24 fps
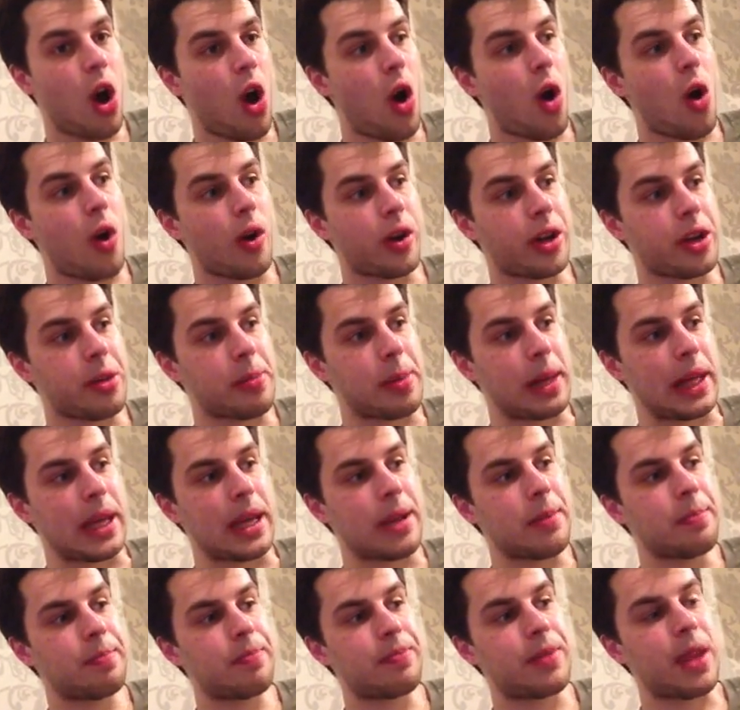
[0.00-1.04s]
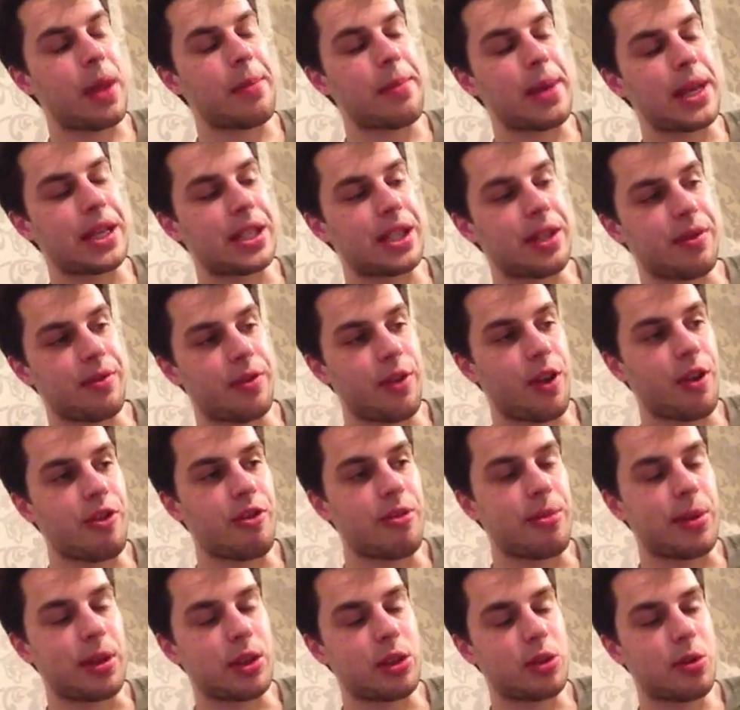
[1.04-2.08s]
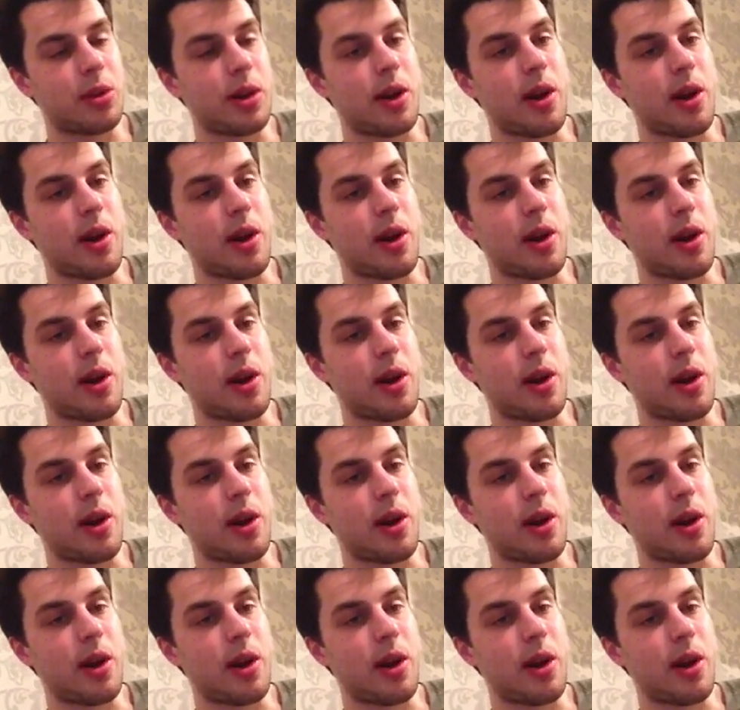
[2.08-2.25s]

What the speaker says: Arguably, that makes him vulnerable to